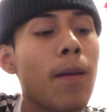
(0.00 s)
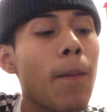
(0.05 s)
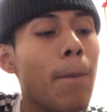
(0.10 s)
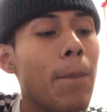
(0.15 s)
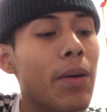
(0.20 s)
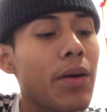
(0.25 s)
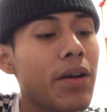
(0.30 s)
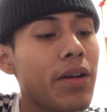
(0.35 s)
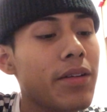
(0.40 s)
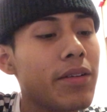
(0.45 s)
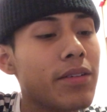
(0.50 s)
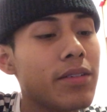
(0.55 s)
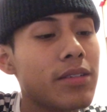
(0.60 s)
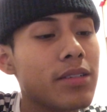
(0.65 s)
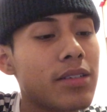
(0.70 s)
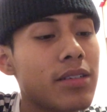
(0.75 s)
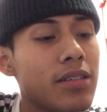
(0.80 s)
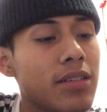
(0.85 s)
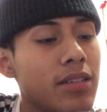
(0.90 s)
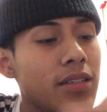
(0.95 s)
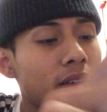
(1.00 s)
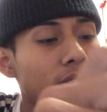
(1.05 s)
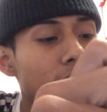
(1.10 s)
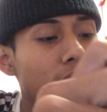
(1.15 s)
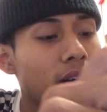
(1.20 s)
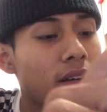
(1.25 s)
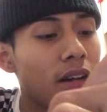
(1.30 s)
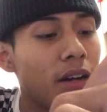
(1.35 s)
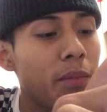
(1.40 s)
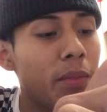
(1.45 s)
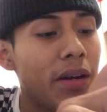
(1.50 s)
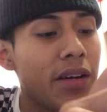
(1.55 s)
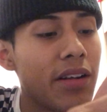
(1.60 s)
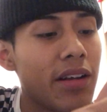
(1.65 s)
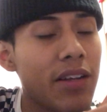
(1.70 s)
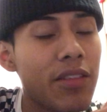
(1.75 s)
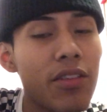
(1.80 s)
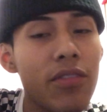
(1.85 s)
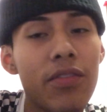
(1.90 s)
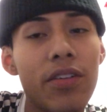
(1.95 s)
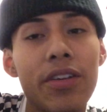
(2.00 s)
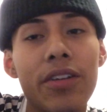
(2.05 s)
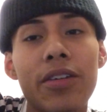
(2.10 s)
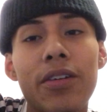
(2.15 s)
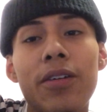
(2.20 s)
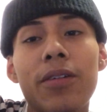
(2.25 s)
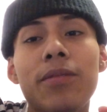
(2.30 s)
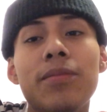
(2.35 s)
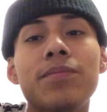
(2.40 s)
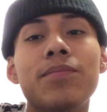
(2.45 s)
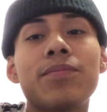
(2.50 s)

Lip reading: But I'm about to end the video.